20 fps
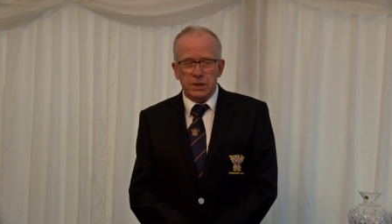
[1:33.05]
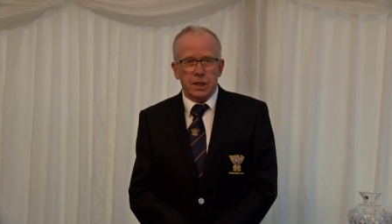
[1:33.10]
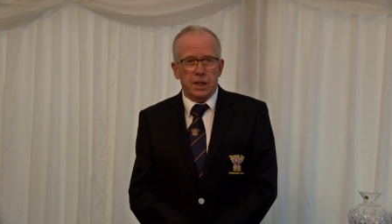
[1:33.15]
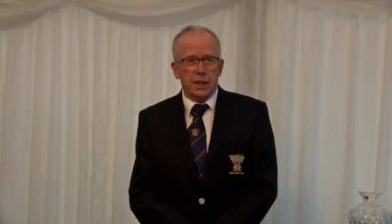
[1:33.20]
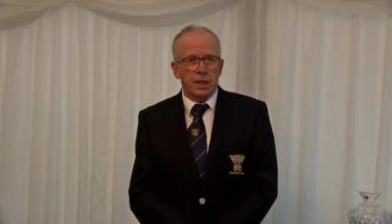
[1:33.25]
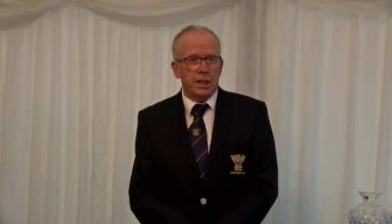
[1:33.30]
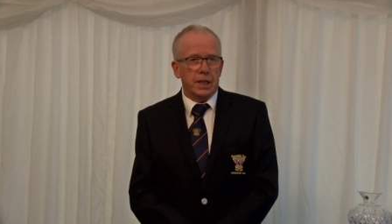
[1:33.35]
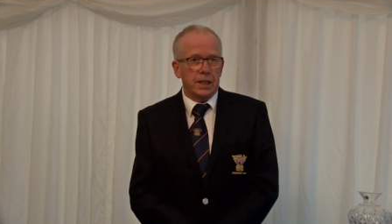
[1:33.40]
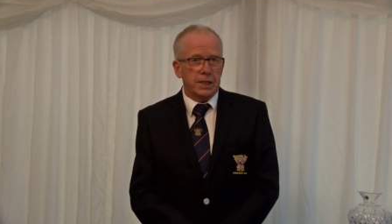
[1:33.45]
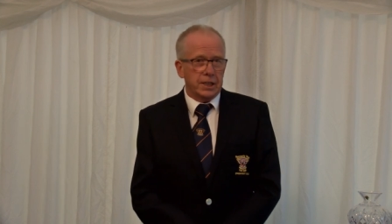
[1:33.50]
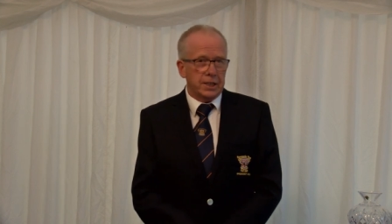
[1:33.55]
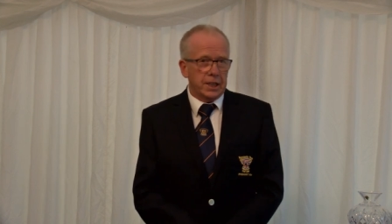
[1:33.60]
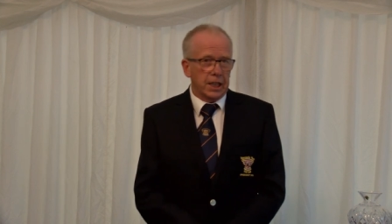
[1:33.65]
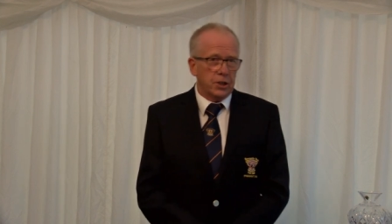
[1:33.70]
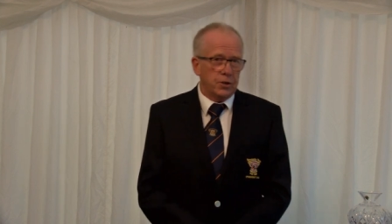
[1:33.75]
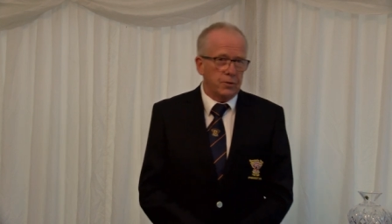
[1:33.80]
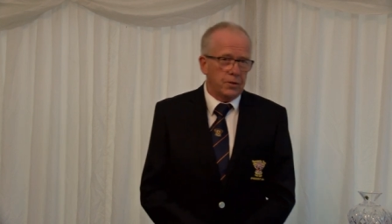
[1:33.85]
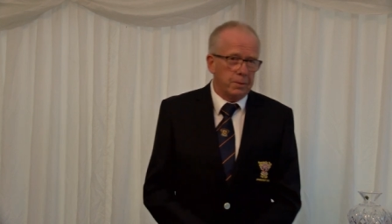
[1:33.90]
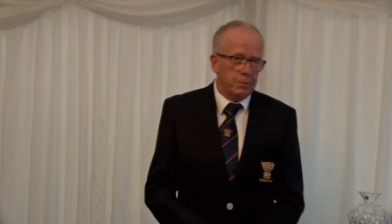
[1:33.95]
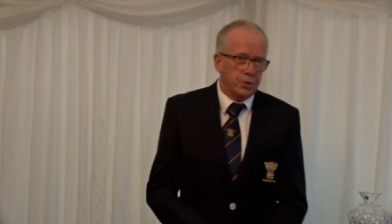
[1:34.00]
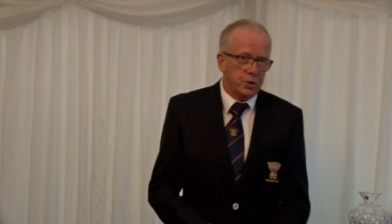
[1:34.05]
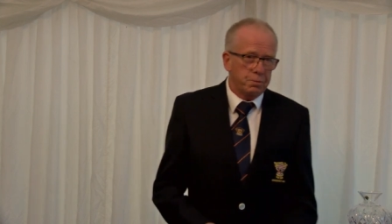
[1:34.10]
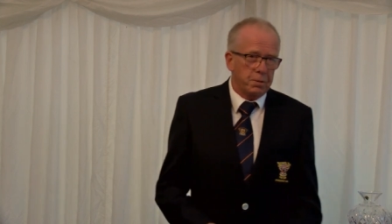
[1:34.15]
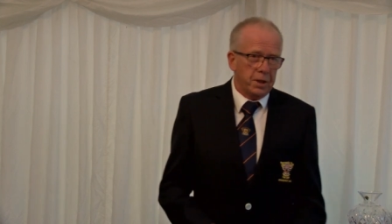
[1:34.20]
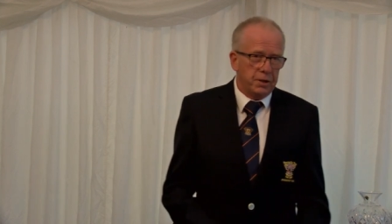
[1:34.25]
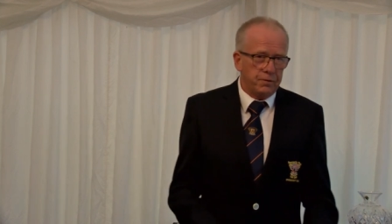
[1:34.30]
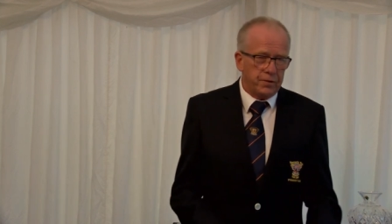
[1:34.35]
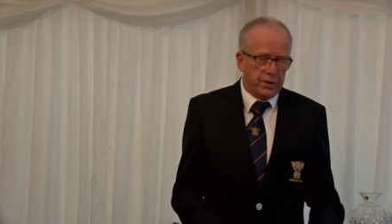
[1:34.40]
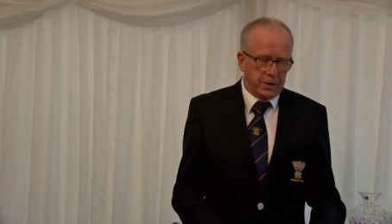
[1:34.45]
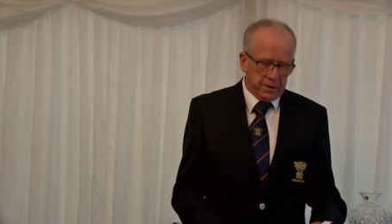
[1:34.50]
And I'd like to thank you very much,
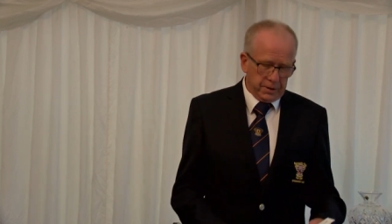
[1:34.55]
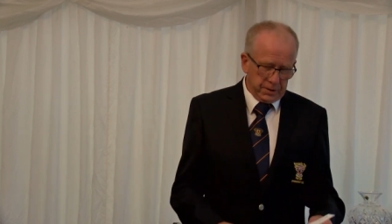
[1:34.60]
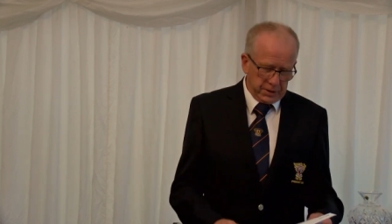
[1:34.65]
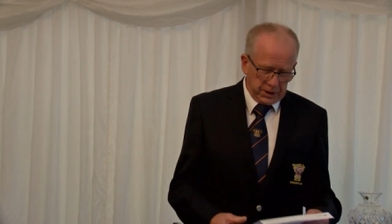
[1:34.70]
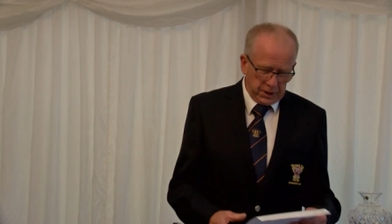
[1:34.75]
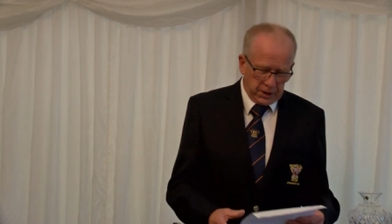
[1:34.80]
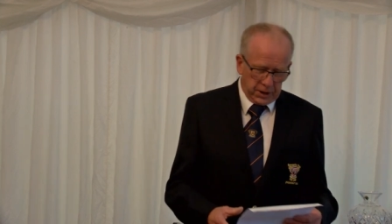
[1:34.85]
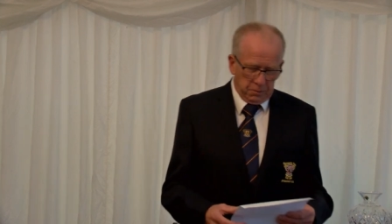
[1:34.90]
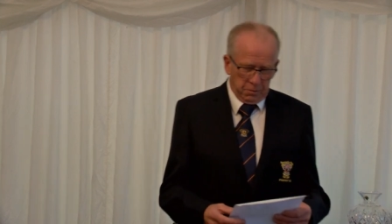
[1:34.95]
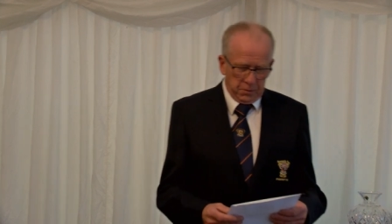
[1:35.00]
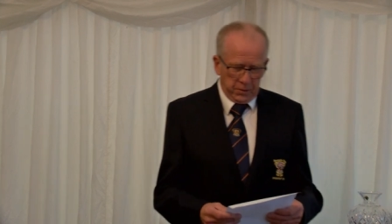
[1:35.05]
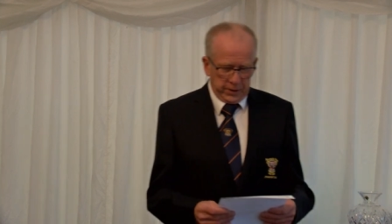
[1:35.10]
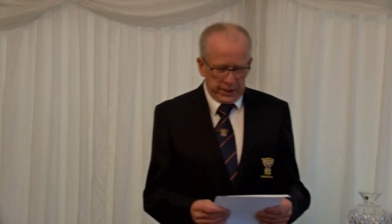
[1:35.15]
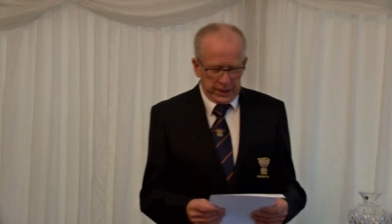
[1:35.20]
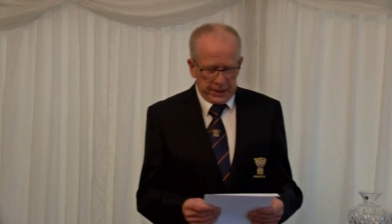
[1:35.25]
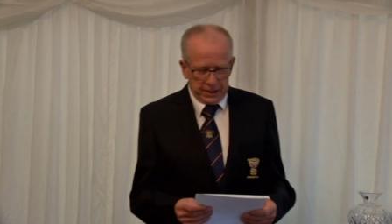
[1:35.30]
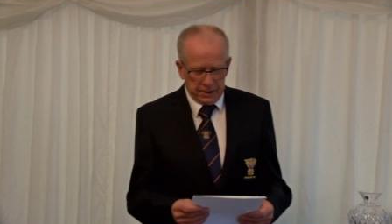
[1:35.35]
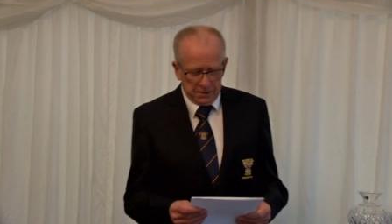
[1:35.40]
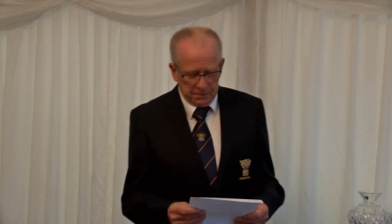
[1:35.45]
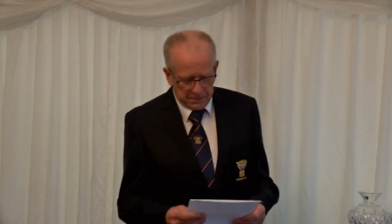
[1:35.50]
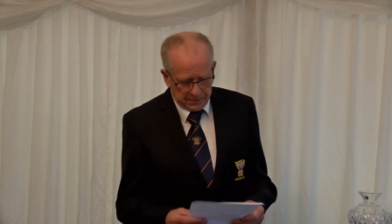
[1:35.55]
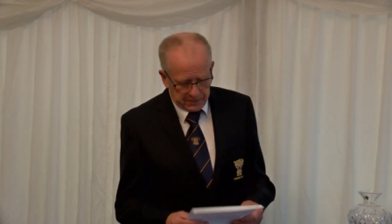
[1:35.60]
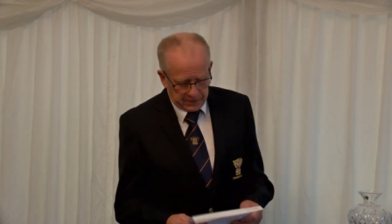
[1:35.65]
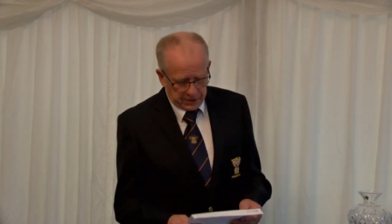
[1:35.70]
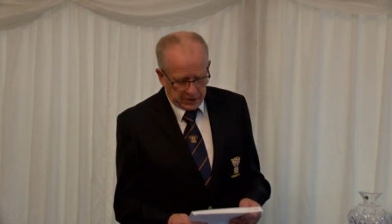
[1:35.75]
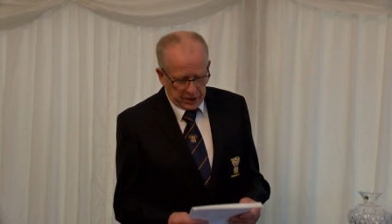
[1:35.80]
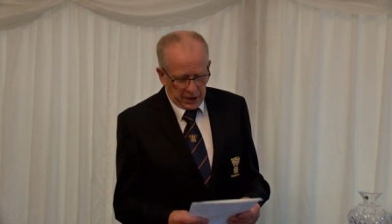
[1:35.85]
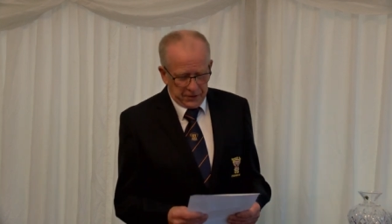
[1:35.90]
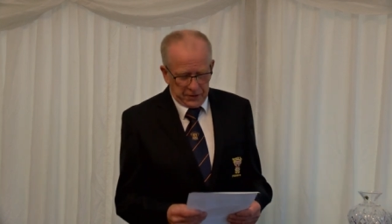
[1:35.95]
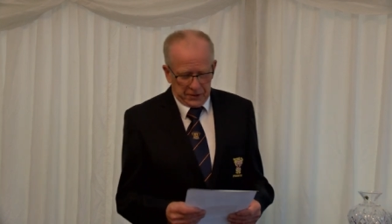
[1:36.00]
Brian, for giving me the,
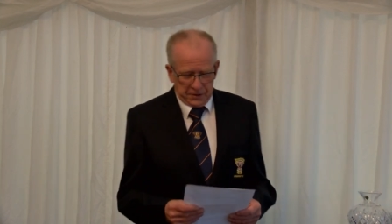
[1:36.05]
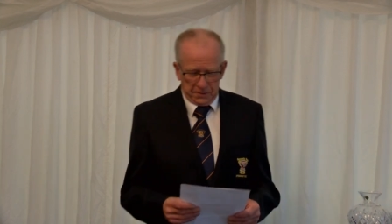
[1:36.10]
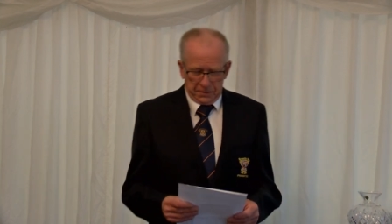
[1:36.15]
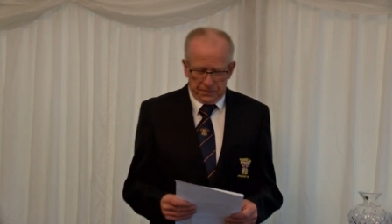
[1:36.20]
the honour.